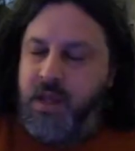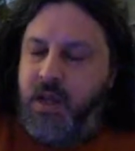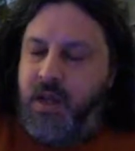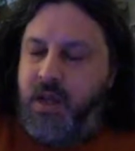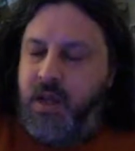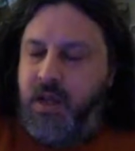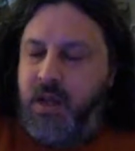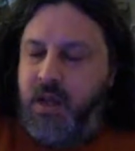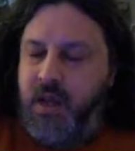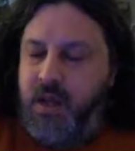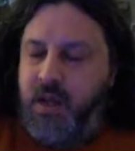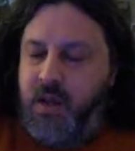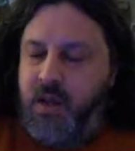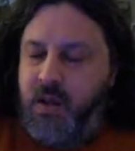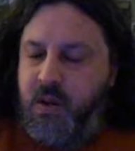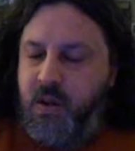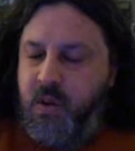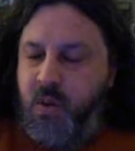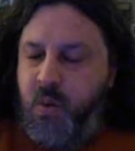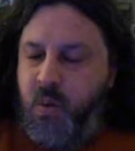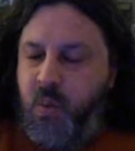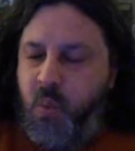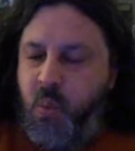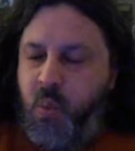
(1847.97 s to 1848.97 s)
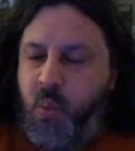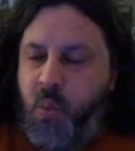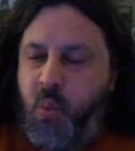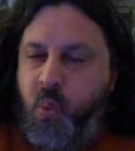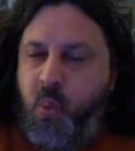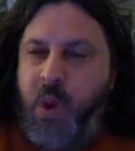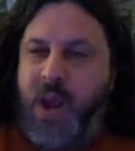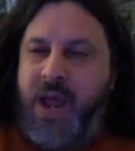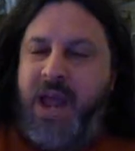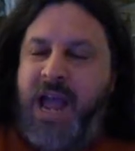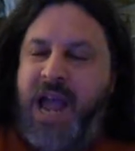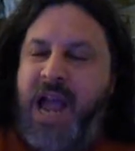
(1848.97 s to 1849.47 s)
uh,
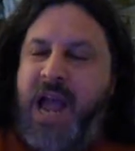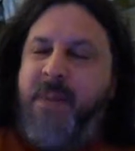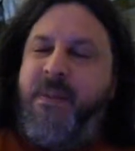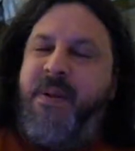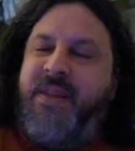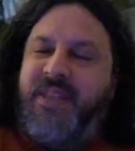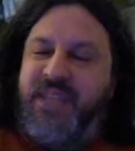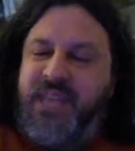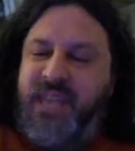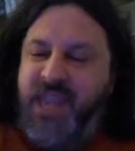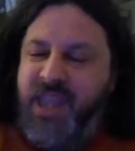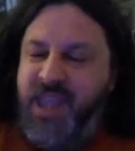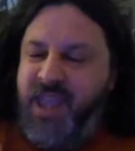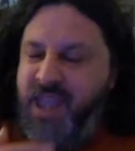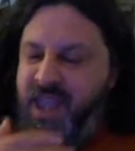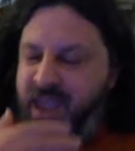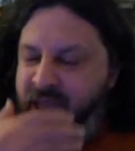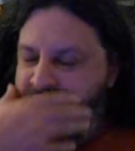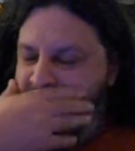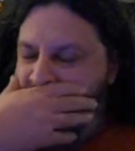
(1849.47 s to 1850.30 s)
what happens. It,